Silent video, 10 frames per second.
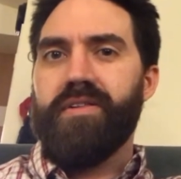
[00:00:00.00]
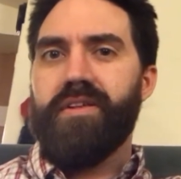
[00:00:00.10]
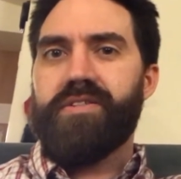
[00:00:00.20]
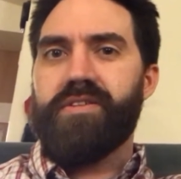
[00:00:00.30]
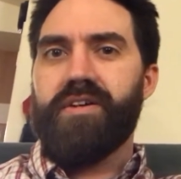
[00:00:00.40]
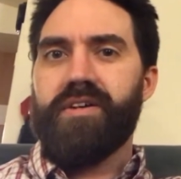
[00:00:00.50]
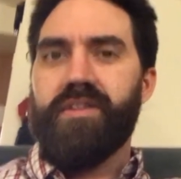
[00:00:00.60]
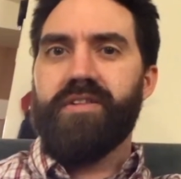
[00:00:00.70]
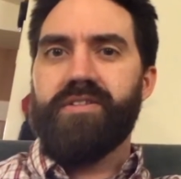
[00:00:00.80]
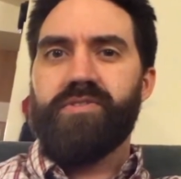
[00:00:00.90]
let's
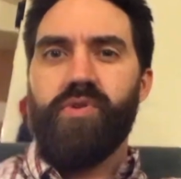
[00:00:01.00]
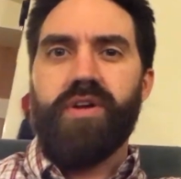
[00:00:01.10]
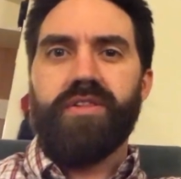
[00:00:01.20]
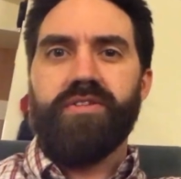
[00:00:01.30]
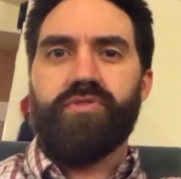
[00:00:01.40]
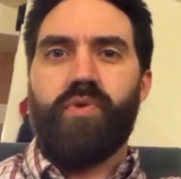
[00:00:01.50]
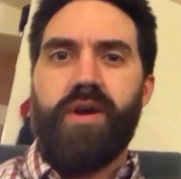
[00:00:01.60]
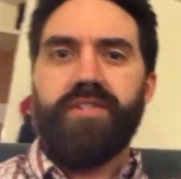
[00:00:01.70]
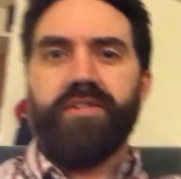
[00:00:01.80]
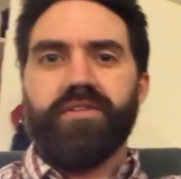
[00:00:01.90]
uh, let's look at this
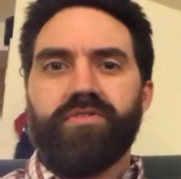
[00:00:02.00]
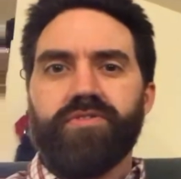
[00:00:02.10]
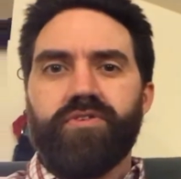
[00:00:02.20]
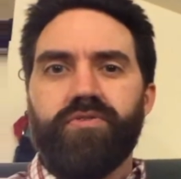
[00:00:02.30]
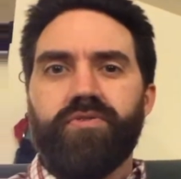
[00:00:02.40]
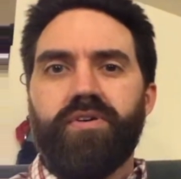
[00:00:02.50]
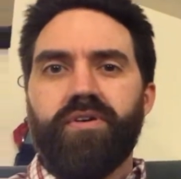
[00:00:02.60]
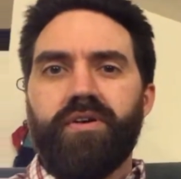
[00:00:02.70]
crazy little dude